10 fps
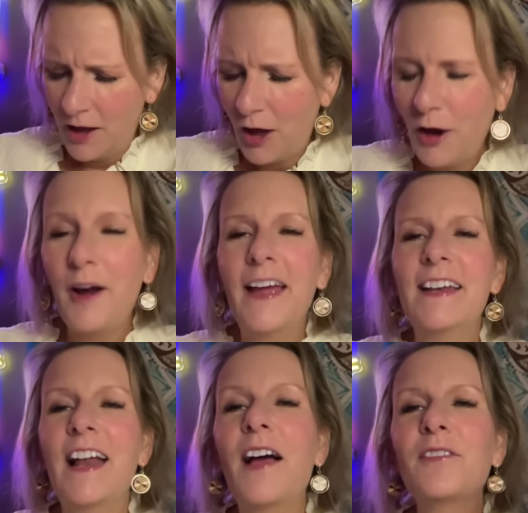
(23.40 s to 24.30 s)
All
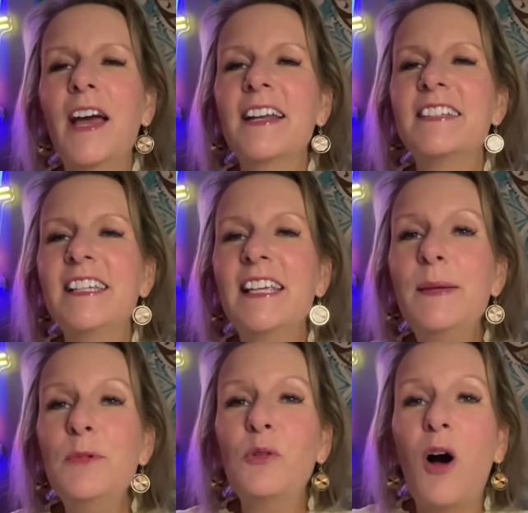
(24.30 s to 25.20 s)
right, I've got a
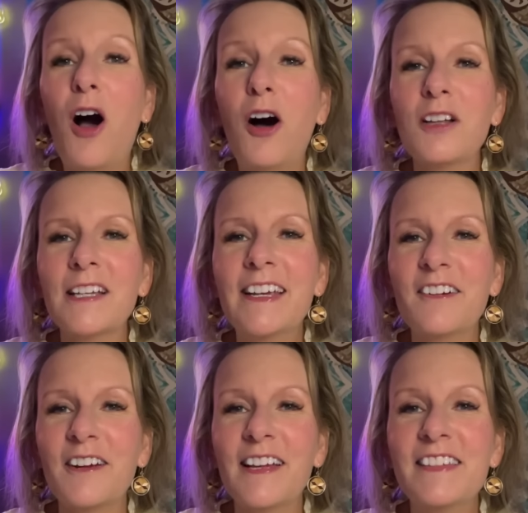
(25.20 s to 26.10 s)
Temu haul
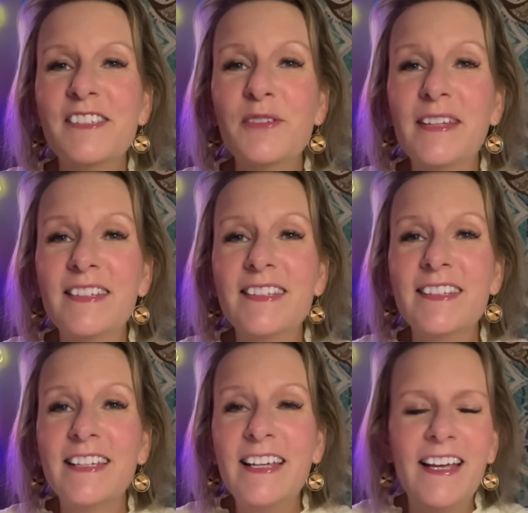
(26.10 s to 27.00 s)
here, as you can
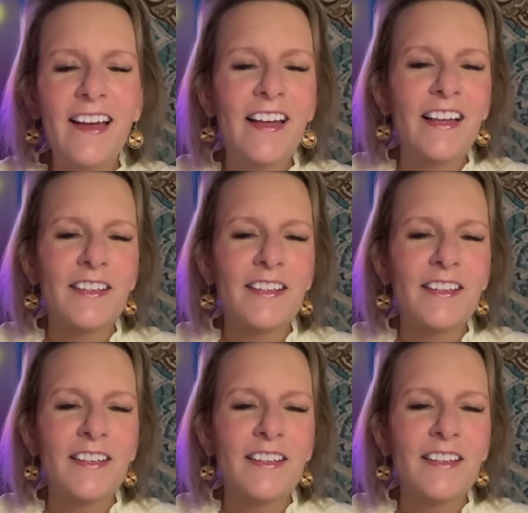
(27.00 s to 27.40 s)
see.